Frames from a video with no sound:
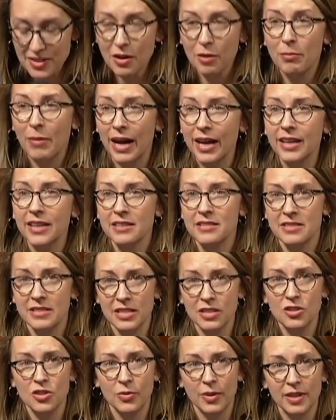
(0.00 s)

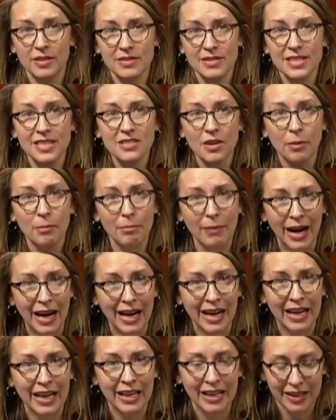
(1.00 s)
Congresswoman Hillary Scholten
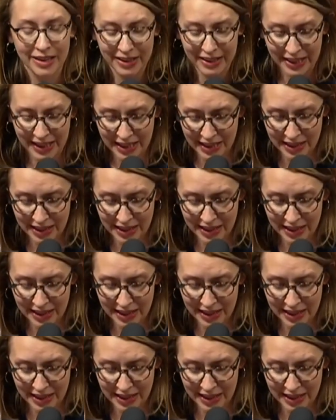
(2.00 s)
reacting